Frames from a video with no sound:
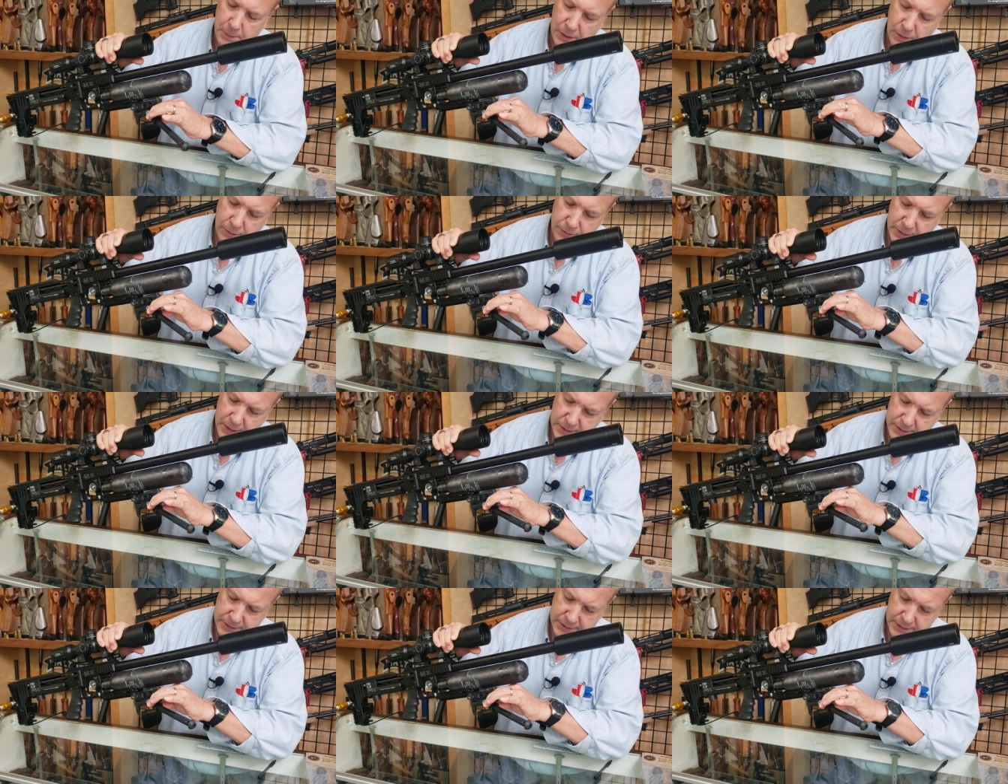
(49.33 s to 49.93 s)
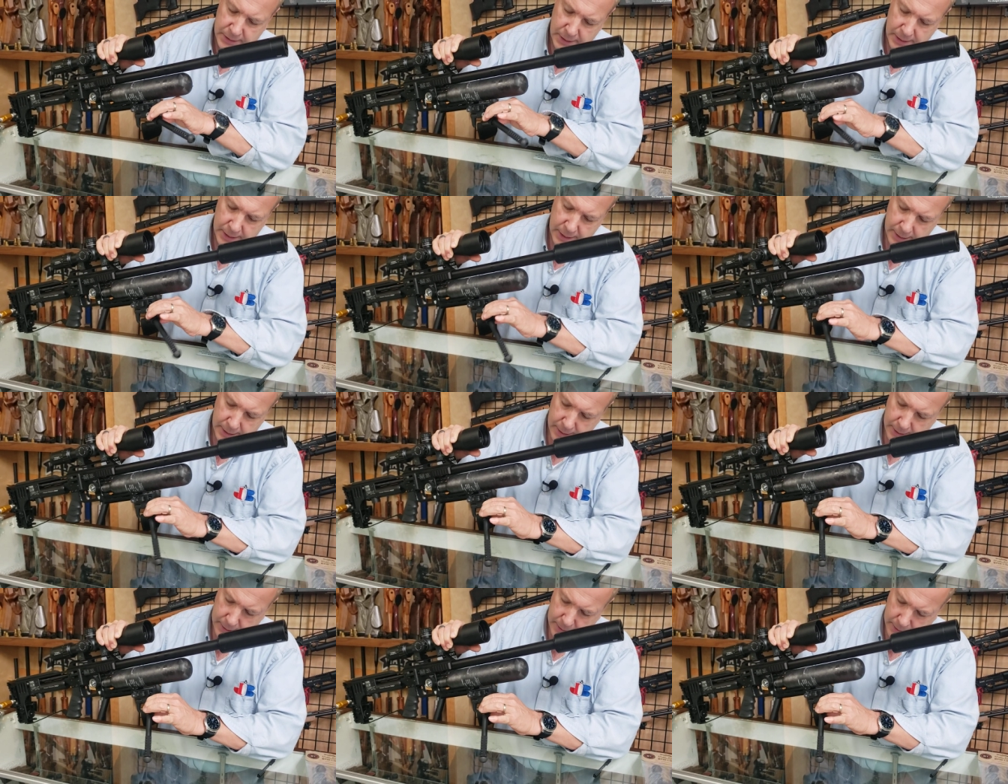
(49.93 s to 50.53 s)
me on this.
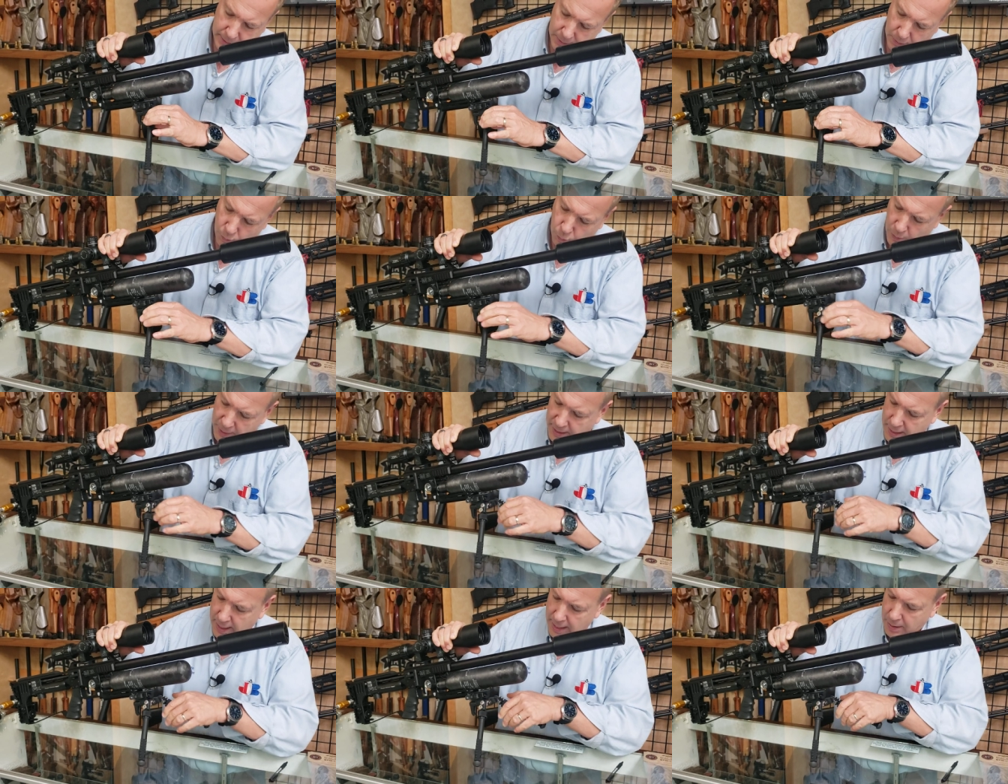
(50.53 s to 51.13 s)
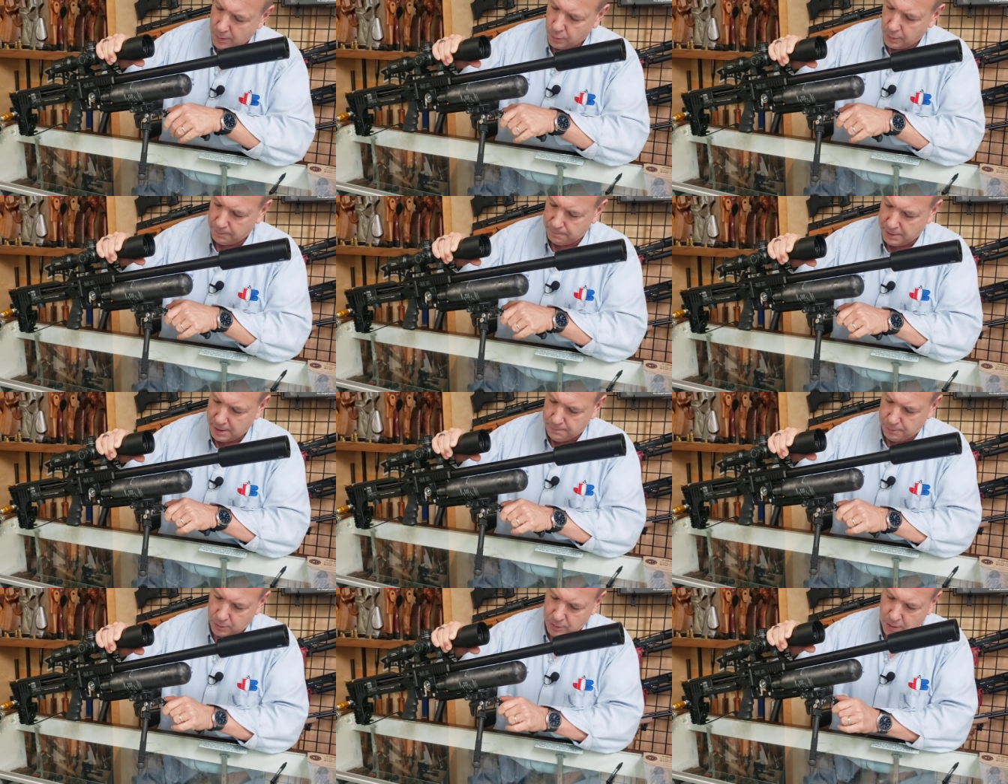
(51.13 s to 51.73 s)
When
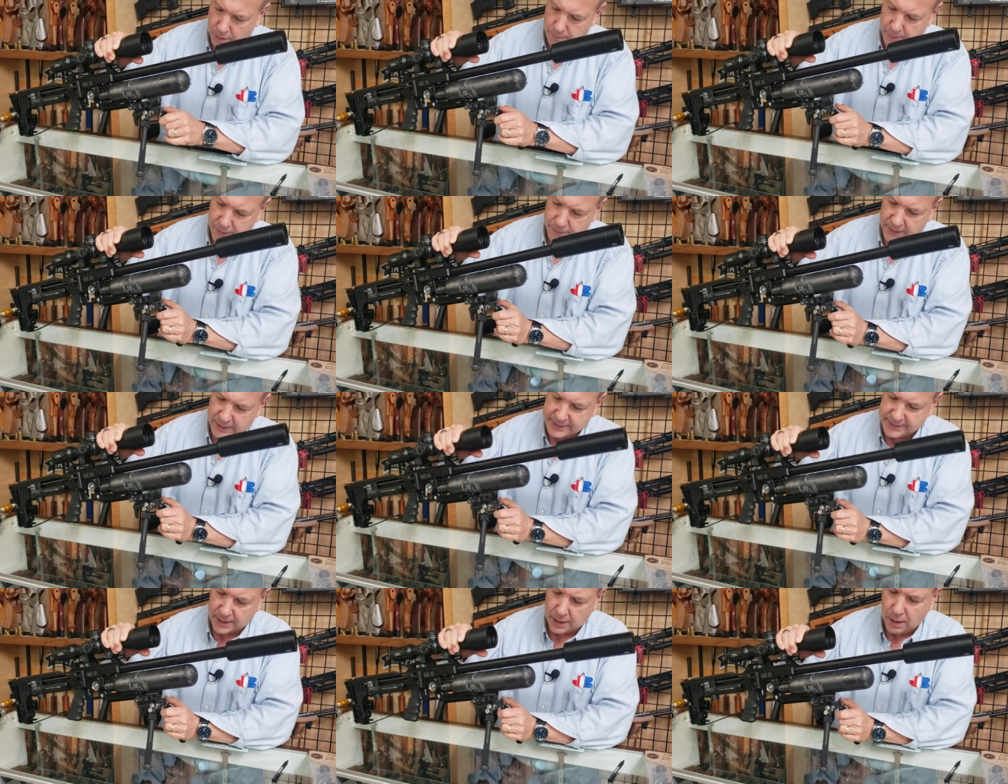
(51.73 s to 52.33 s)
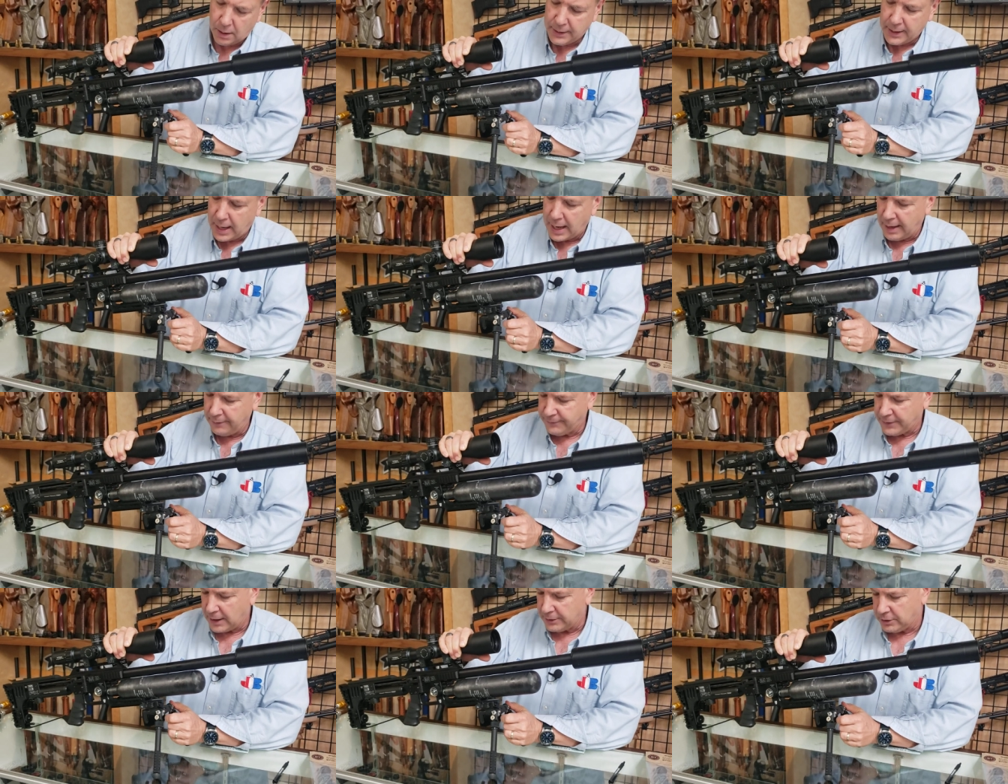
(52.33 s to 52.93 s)
people come in, they say, oh yeah,
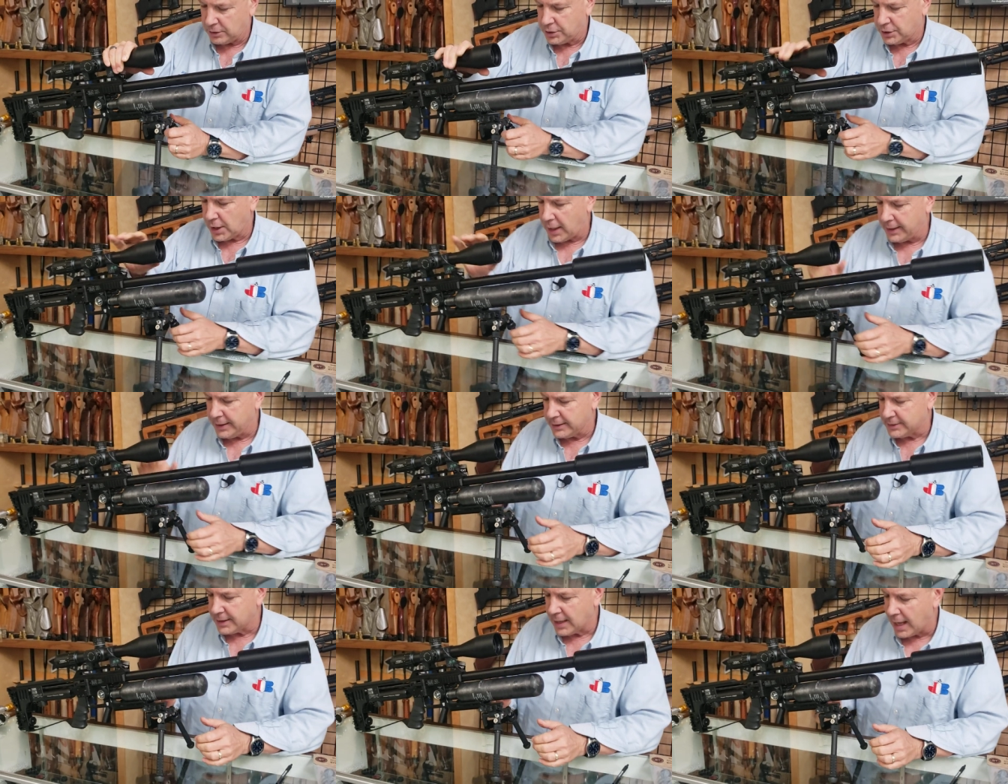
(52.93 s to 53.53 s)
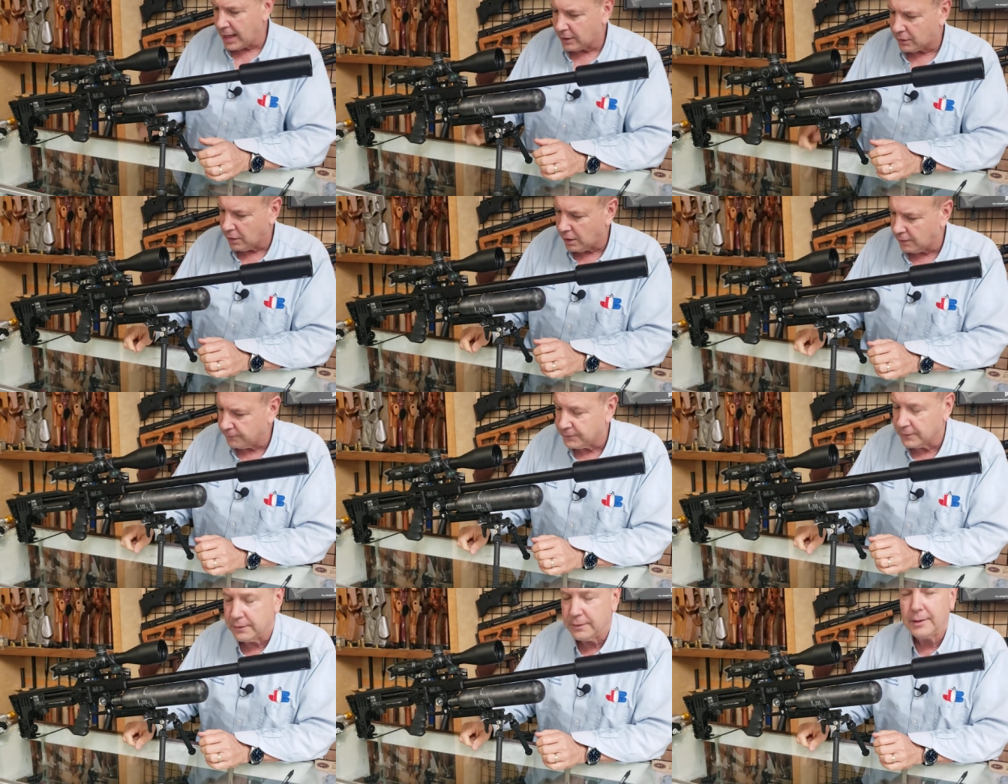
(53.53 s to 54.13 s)
I've got the Chinese
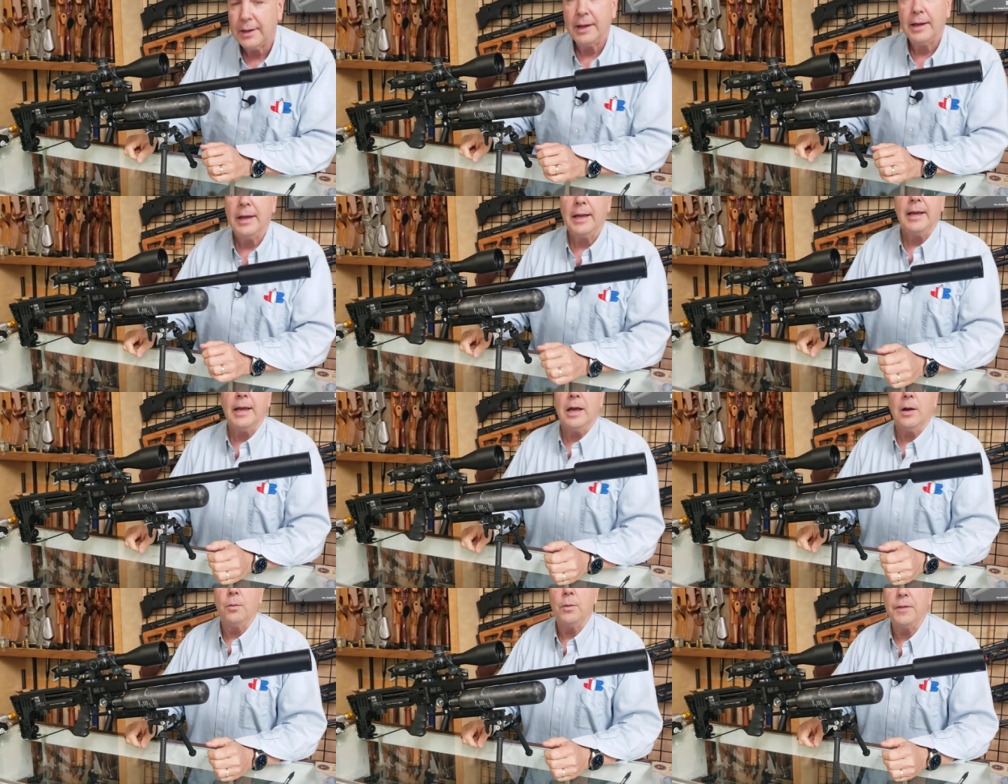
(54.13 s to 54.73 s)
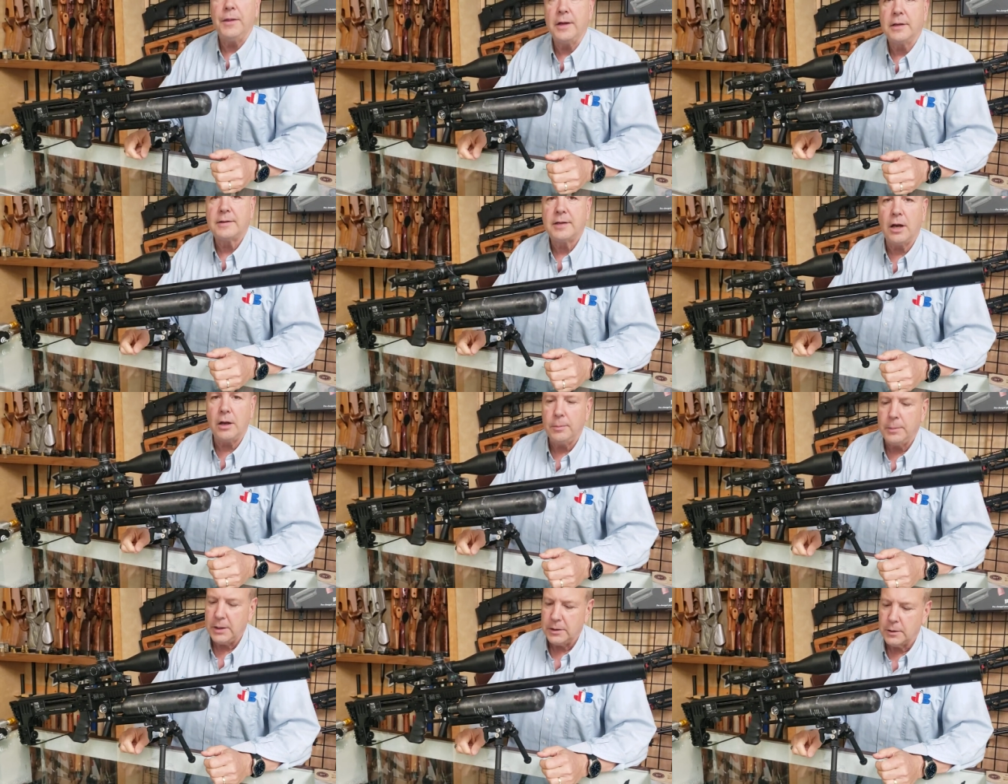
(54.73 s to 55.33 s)
knockoff, and when they
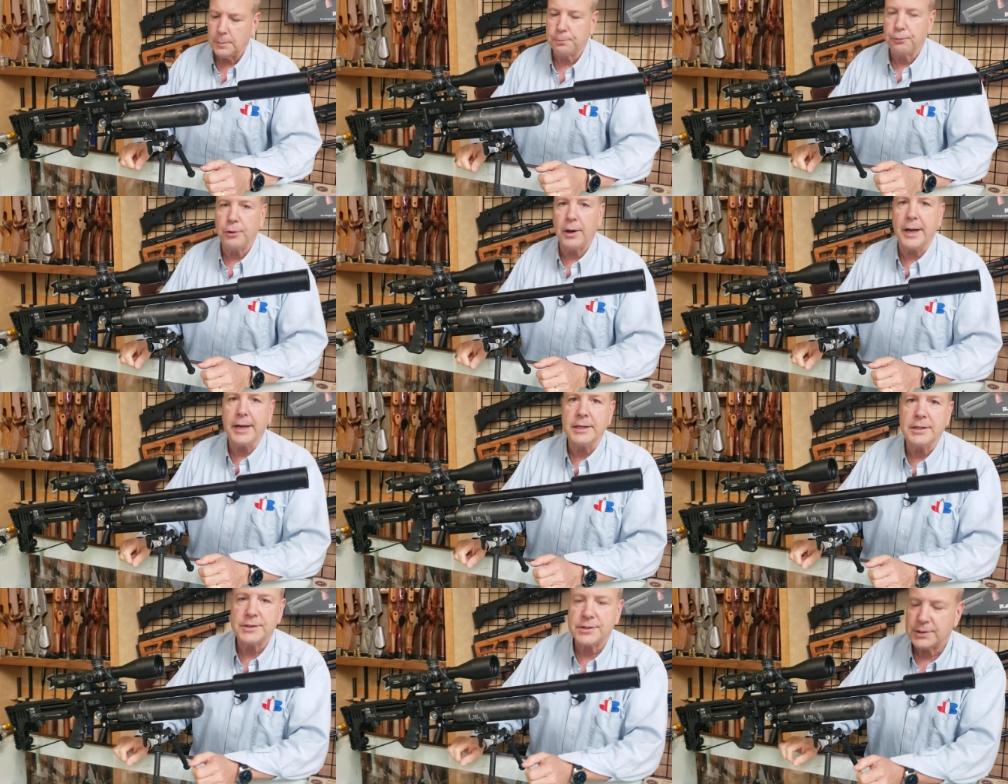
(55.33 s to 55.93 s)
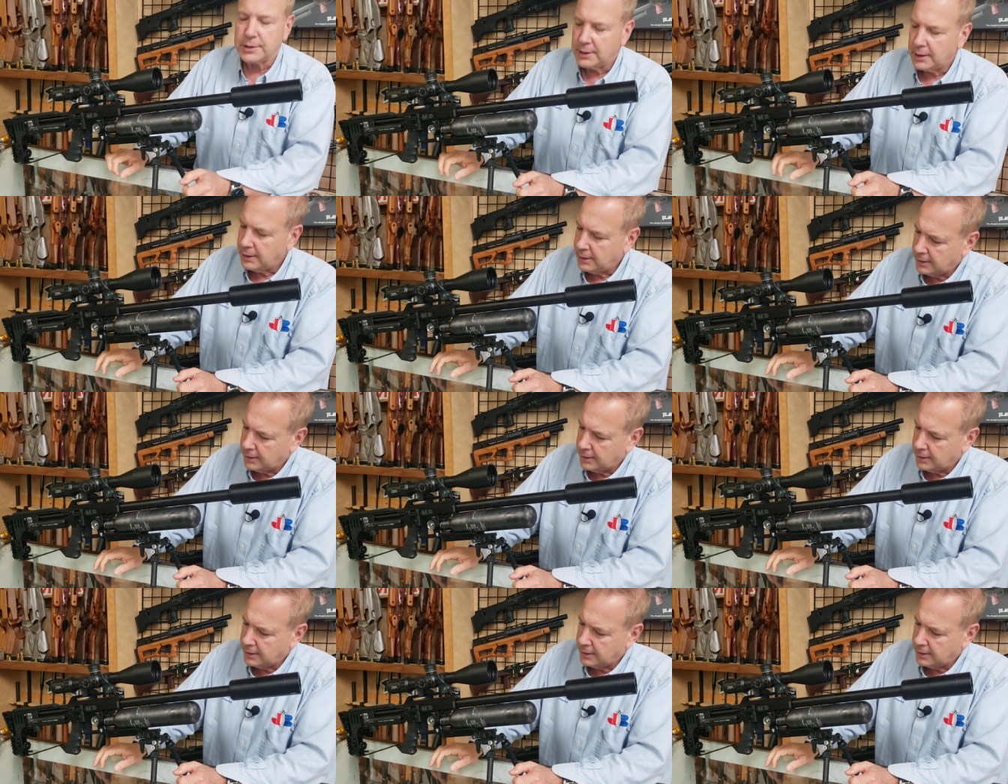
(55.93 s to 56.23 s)
tell me the price,